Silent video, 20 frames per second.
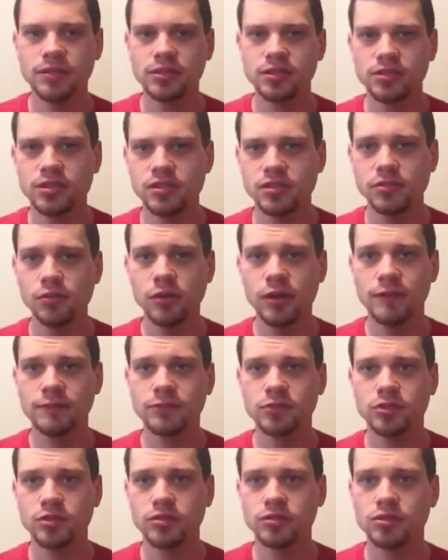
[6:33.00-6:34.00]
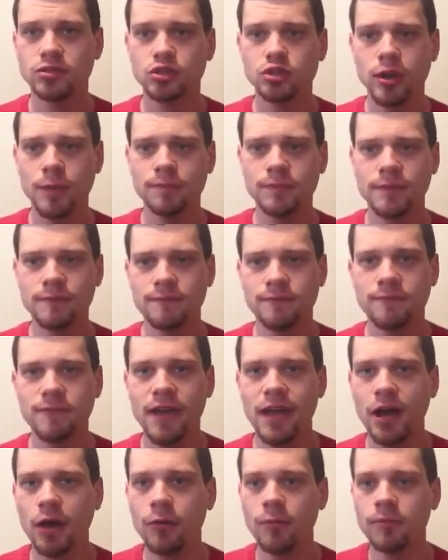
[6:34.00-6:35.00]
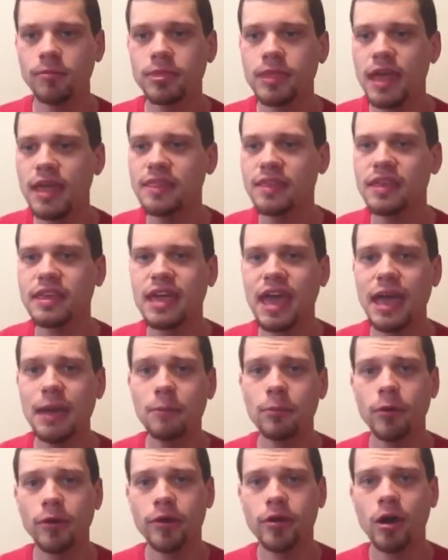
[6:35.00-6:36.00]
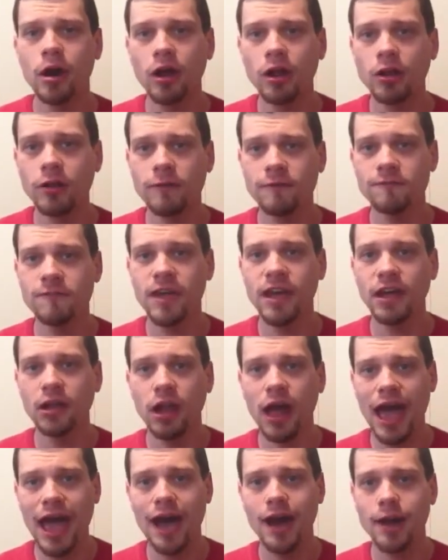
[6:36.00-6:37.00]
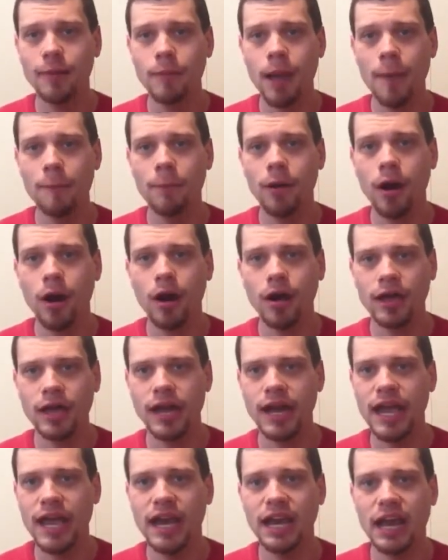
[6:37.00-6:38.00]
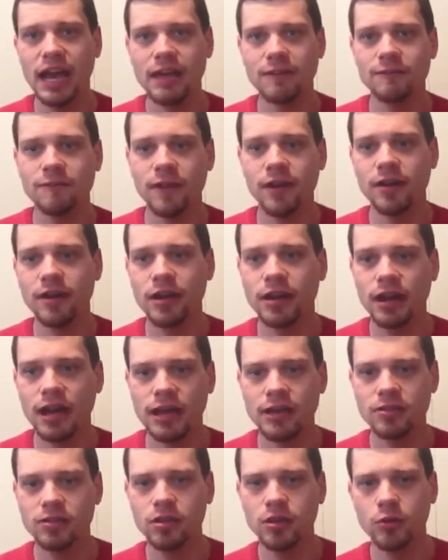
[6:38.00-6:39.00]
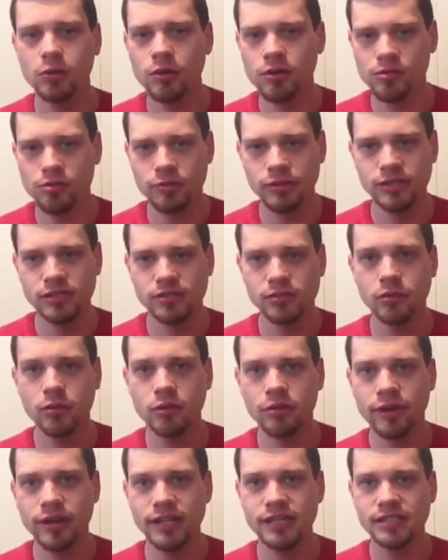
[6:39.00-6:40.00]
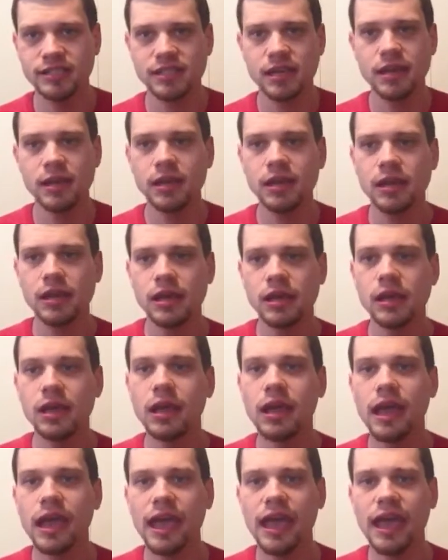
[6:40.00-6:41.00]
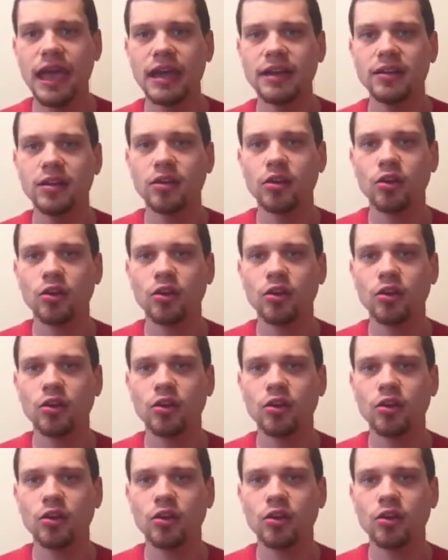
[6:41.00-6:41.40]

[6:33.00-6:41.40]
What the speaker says: sort of tripped and fell, and the Game Boy Color fell out of my pocket. It like fell down like 2 or 3 stories, and